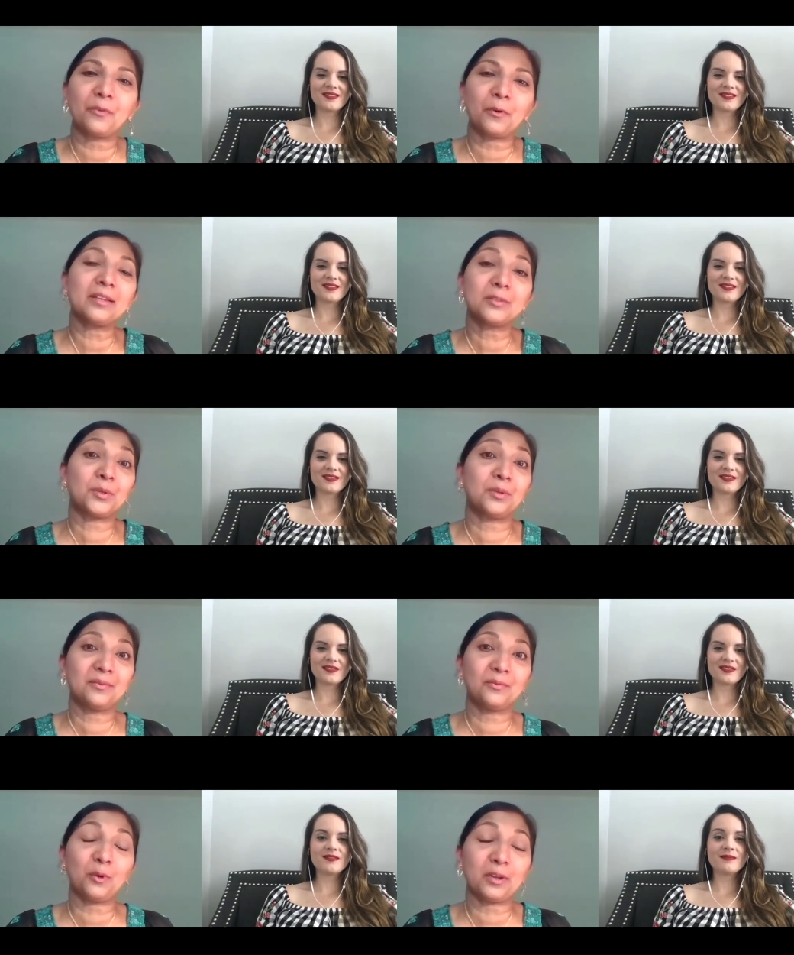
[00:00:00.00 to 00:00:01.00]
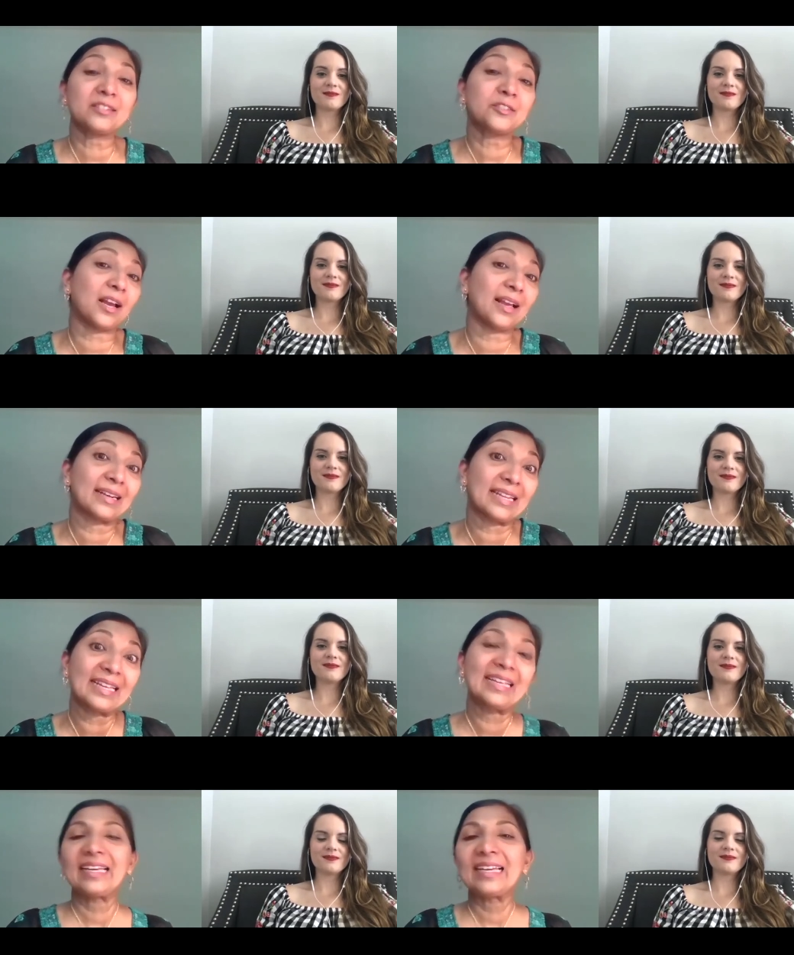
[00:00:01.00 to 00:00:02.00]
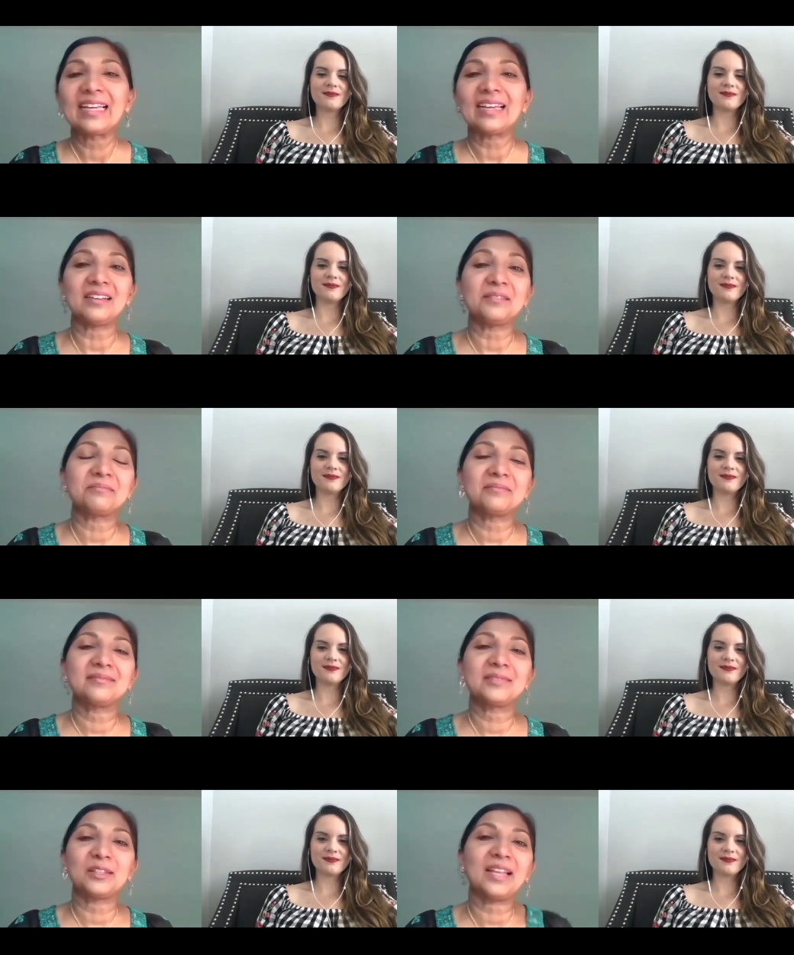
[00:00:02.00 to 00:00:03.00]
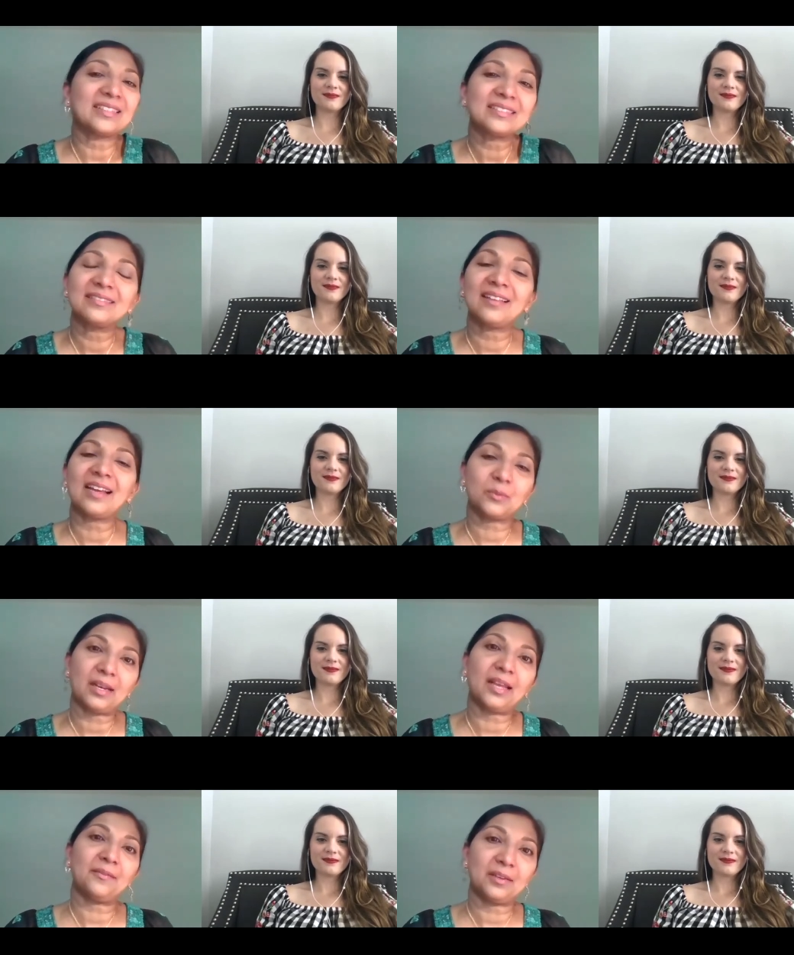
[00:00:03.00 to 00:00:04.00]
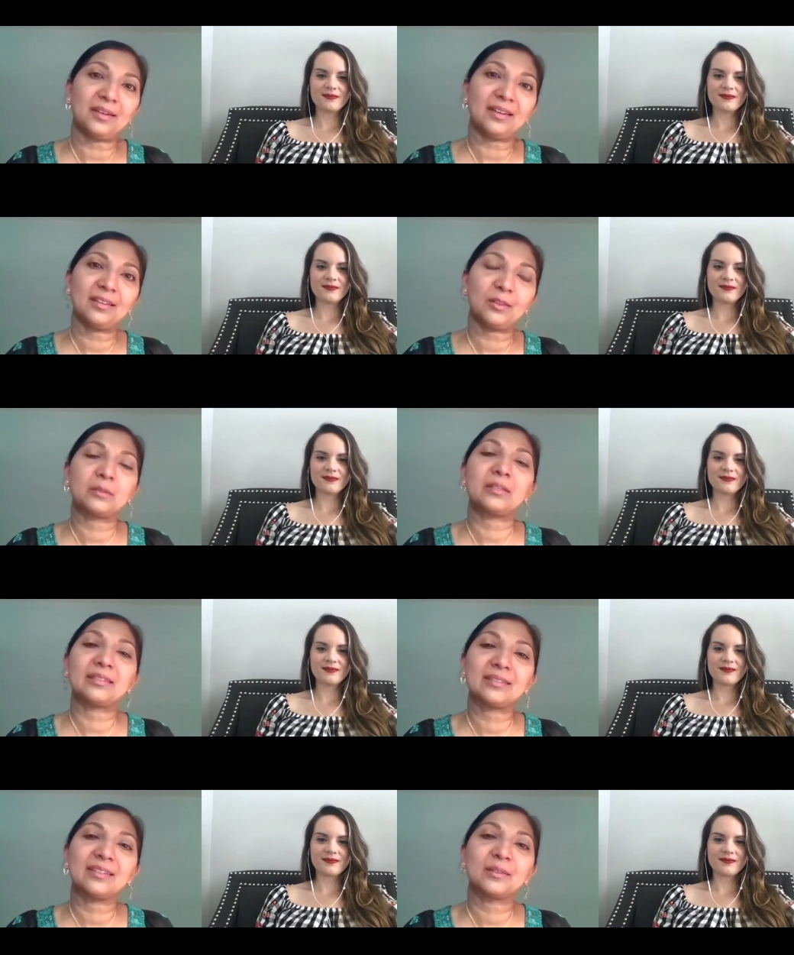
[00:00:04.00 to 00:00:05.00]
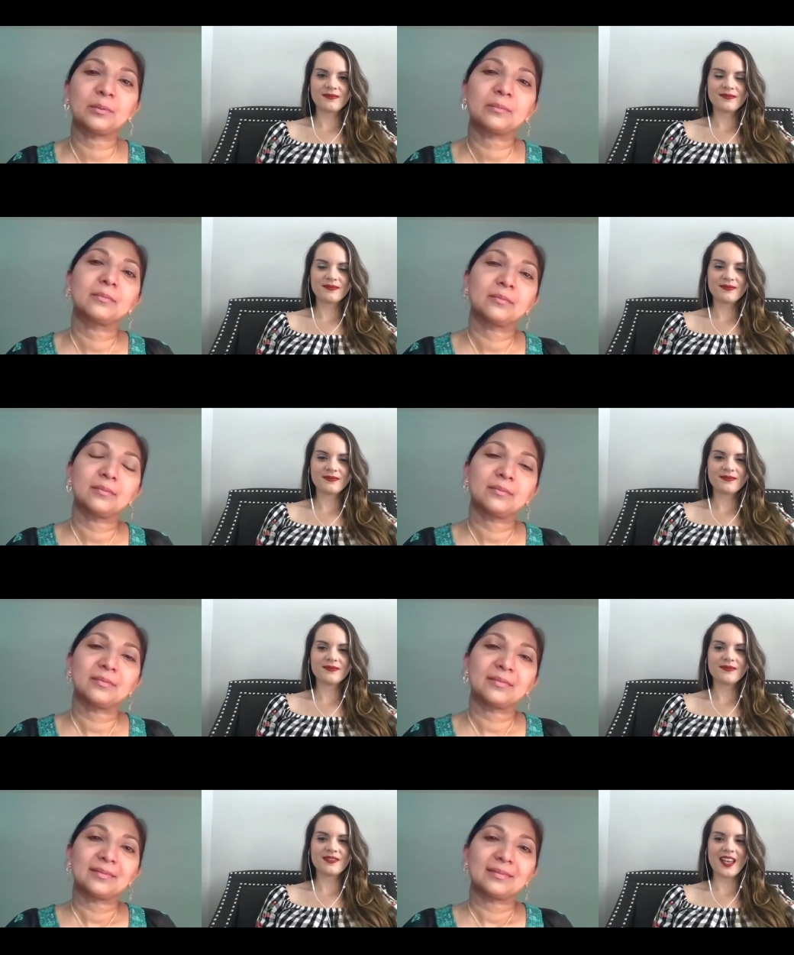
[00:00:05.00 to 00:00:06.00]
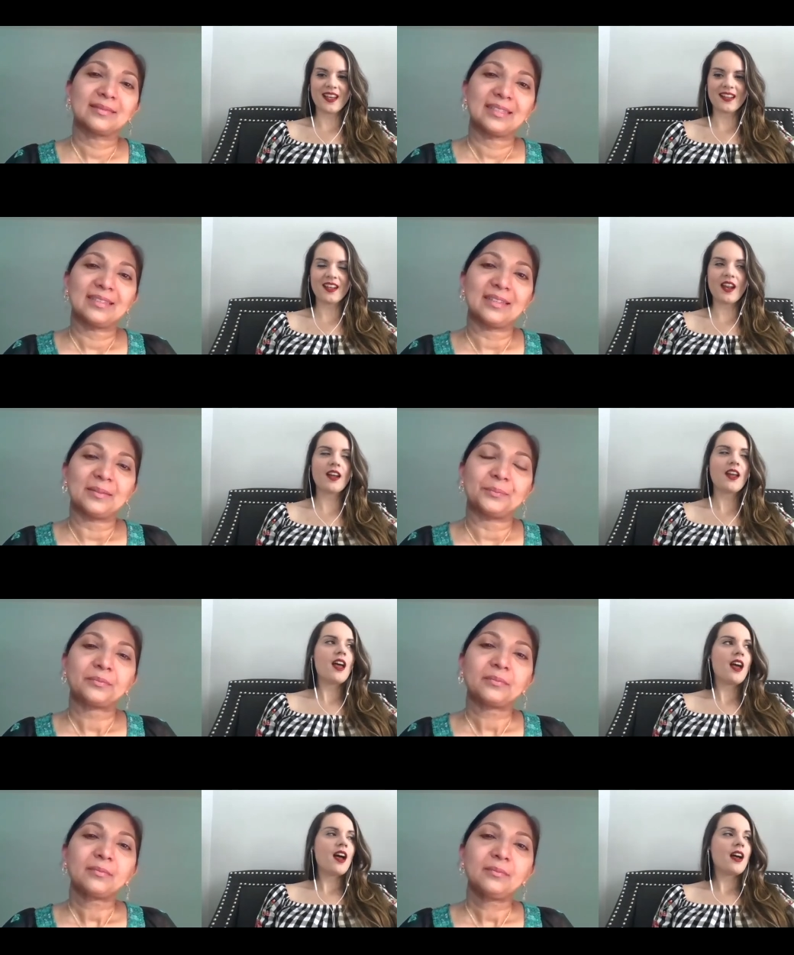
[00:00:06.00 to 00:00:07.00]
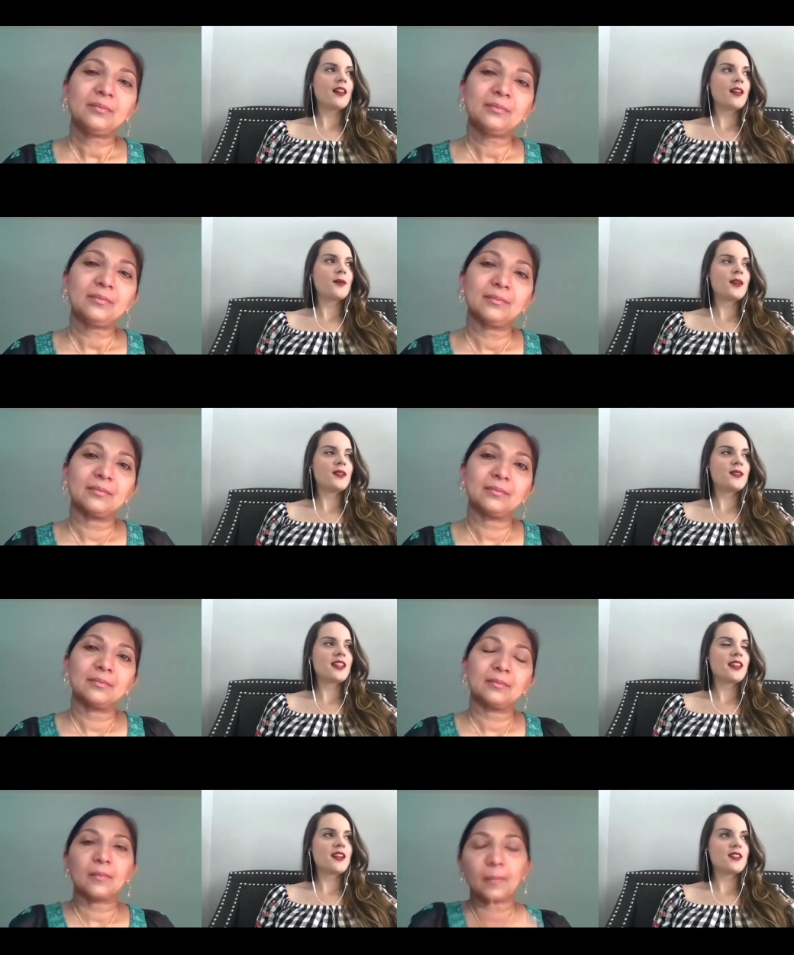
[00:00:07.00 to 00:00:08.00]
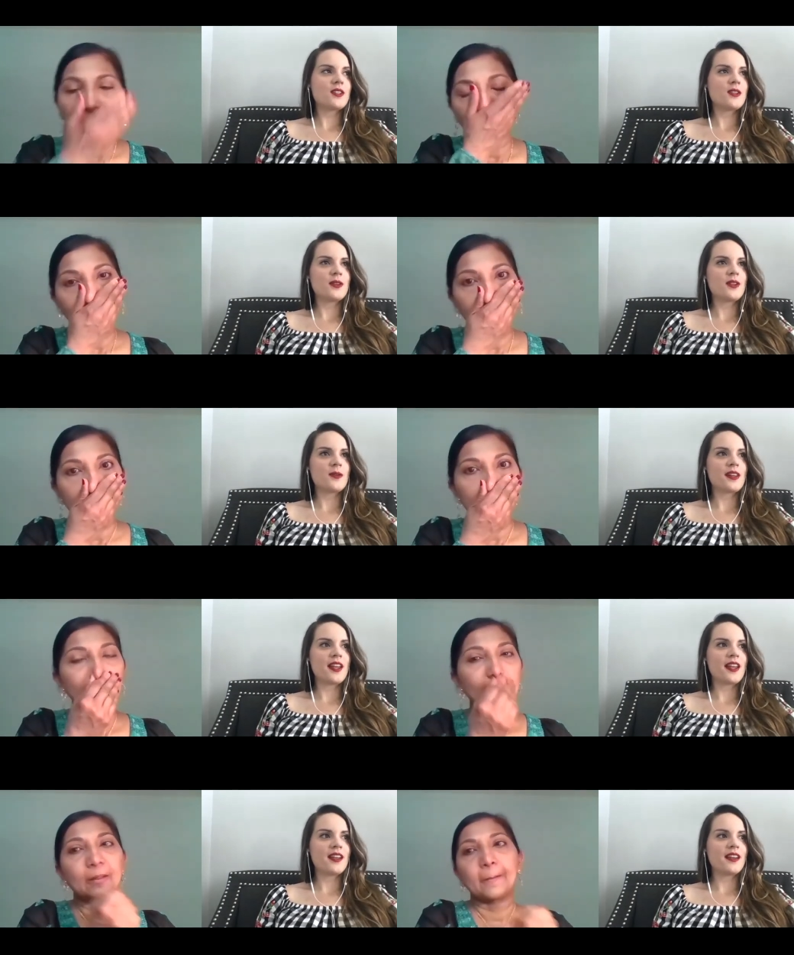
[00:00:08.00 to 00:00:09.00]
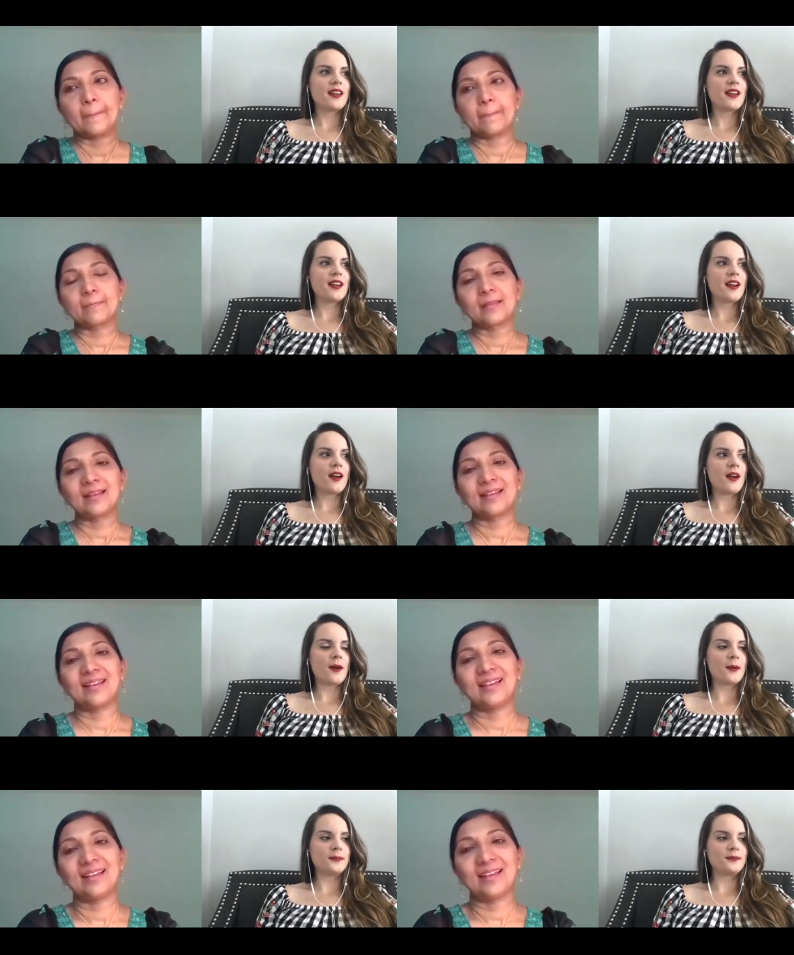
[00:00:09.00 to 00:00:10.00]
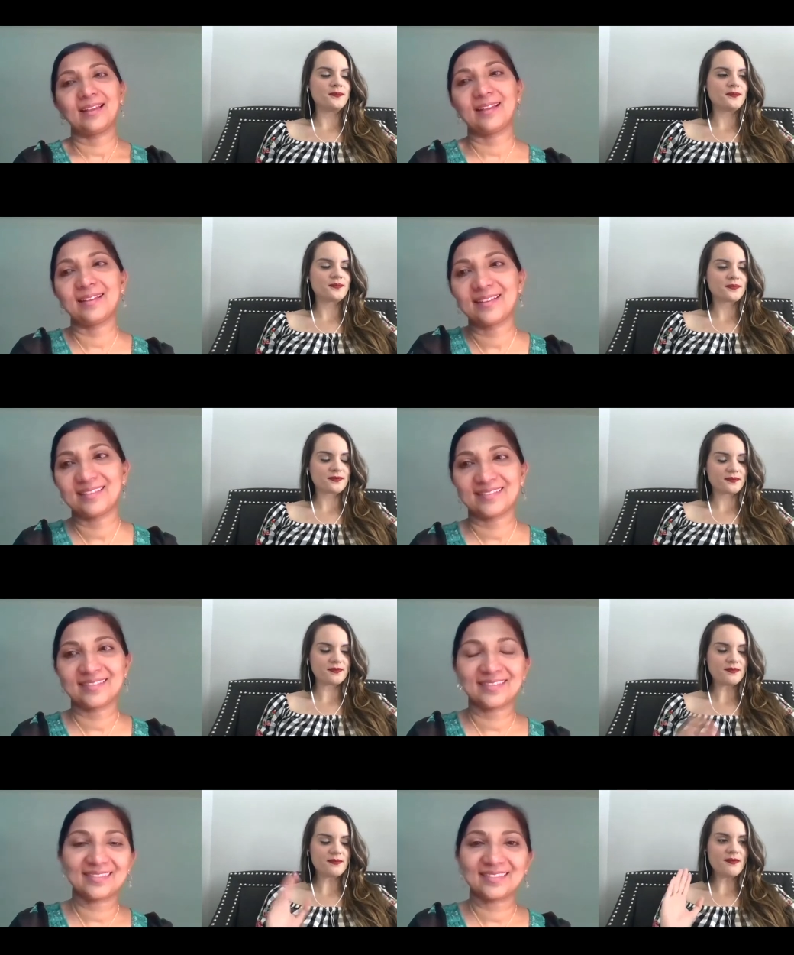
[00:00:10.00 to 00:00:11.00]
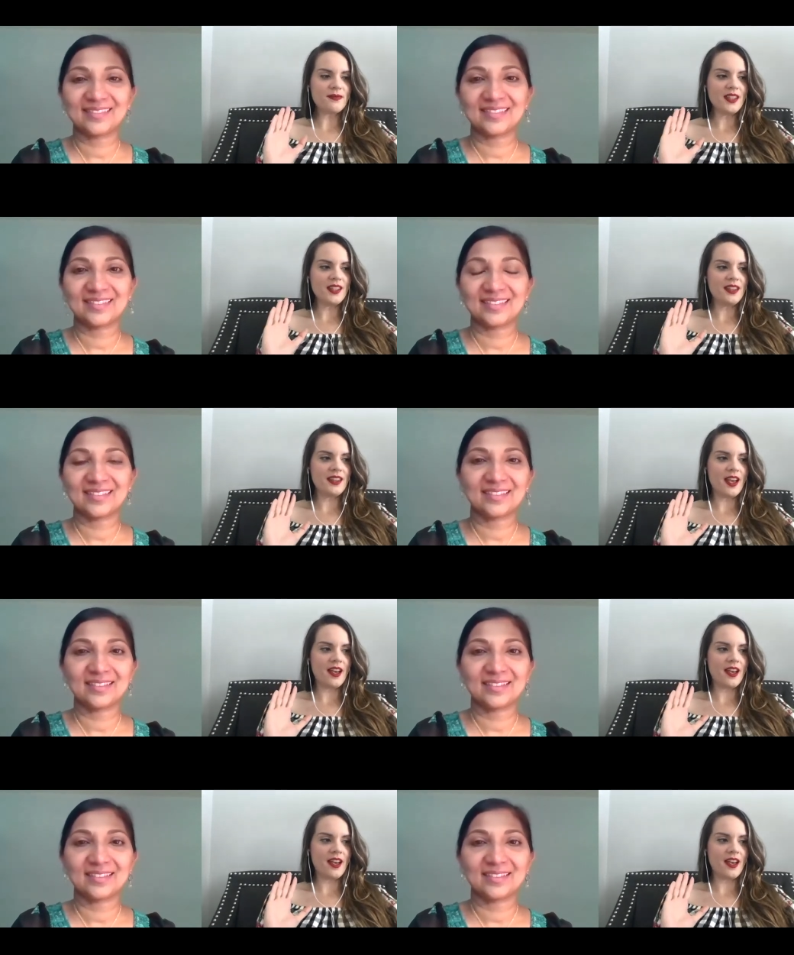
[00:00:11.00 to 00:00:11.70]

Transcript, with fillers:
Speaker 1: for his for his child mm-hmm. so that's that's what i've done through this
Speaker 2: yeah i like what you said there too when you were like um that